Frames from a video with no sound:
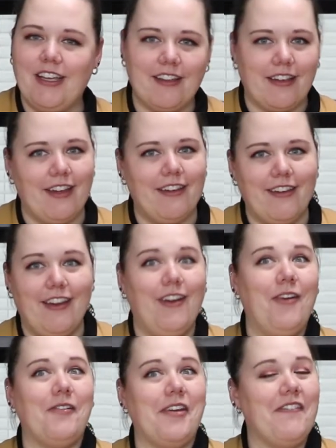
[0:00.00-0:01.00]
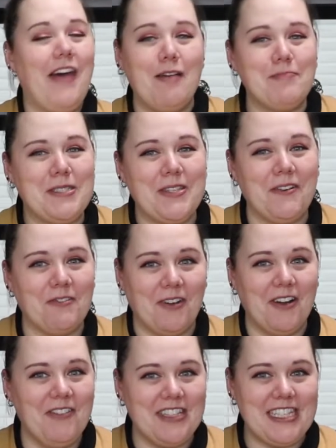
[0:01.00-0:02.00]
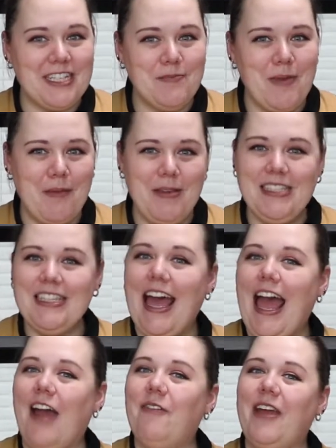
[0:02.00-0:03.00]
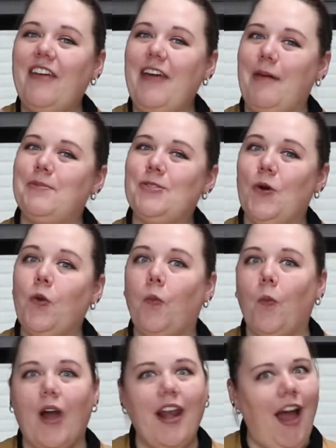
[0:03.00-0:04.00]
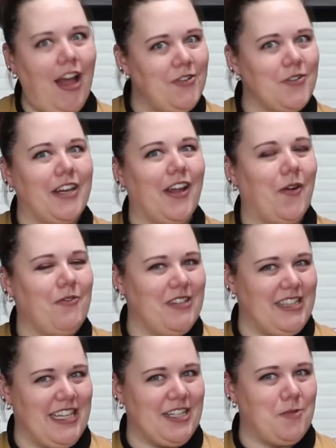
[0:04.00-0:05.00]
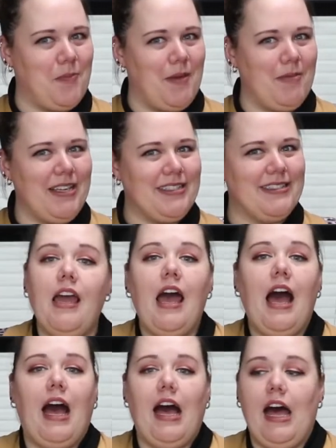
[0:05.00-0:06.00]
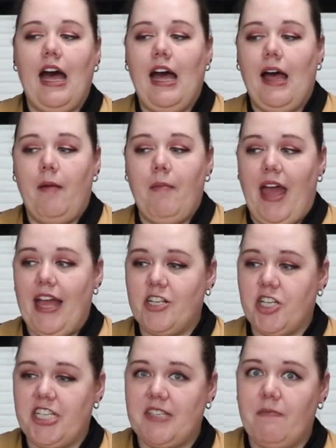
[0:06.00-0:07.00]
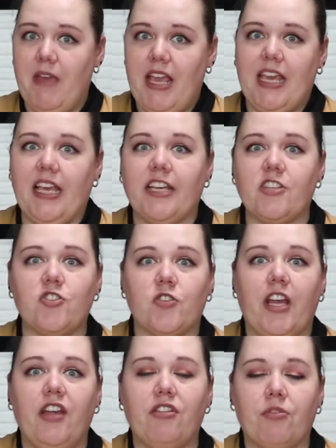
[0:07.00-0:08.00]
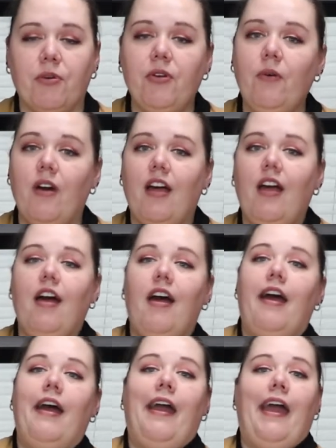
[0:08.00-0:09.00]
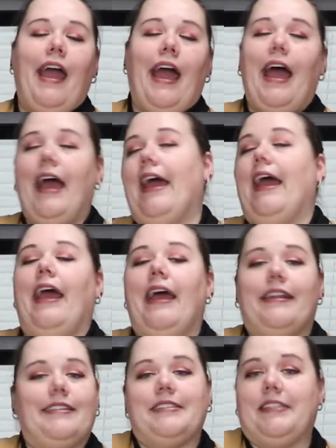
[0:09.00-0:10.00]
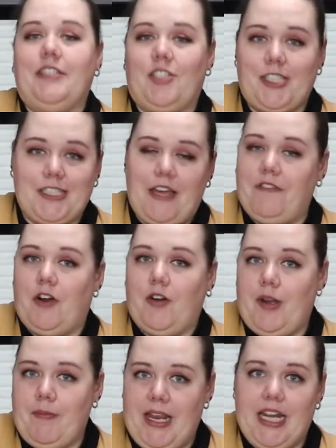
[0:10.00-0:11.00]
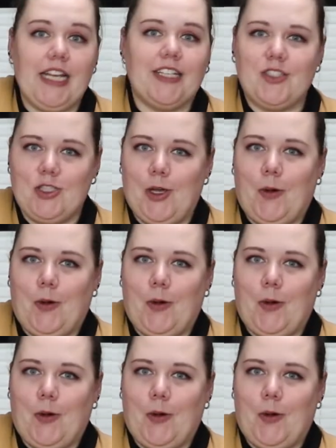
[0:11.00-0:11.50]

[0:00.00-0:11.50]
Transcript: okay, we have episode 1 with Dutch babies, and we have episode 100 with Dutch babies. Hey guys, so as you can see, I lost my audio for a second.